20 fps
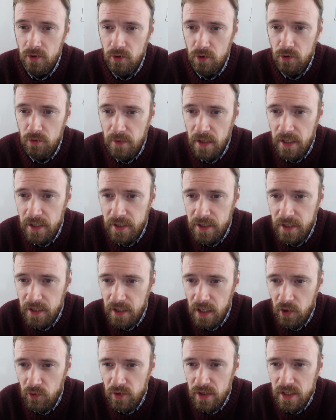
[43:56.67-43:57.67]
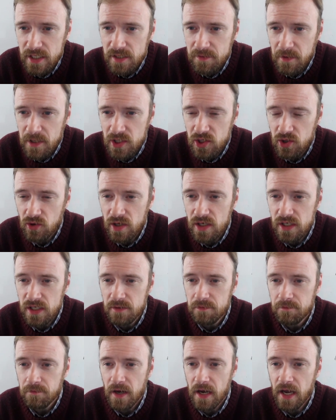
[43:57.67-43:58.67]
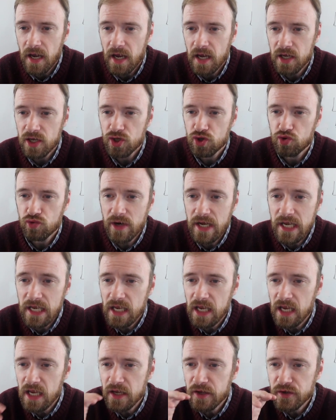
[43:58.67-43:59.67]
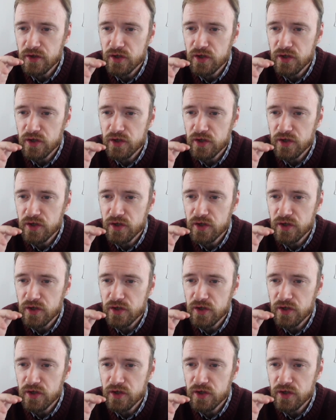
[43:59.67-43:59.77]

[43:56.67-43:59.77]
Omani, I release my stress by drinking